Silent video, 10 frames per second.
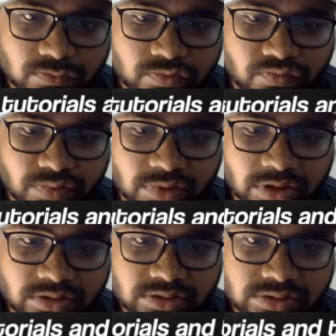we will
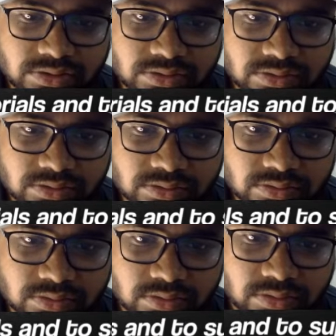get this.
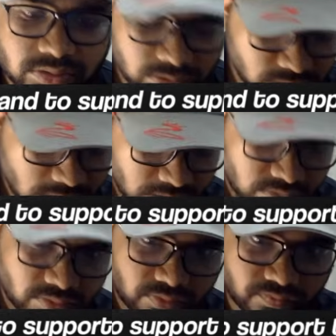Then
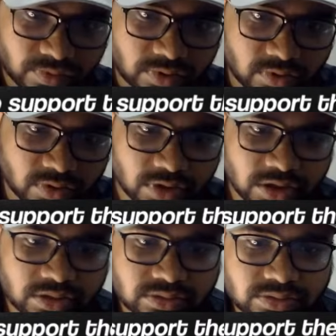we are gonna
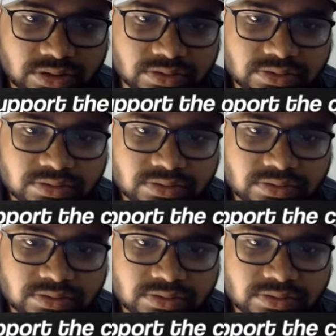get this.